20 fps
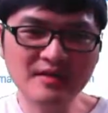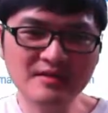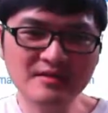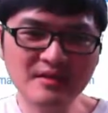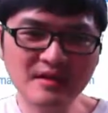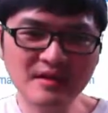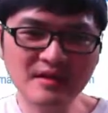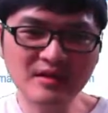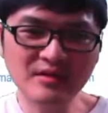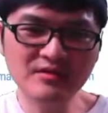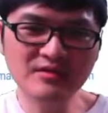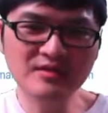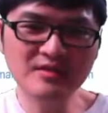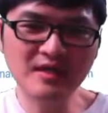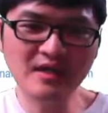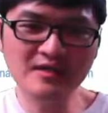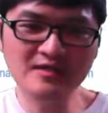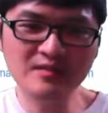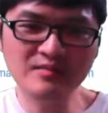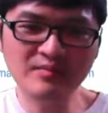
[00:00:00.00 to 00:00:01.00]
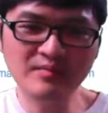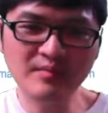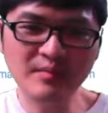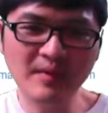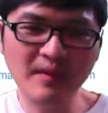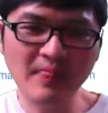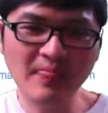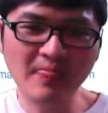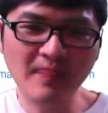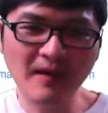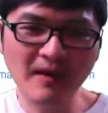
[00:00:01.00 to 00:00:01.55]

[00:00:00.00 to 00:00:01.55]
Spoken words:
So you can see use as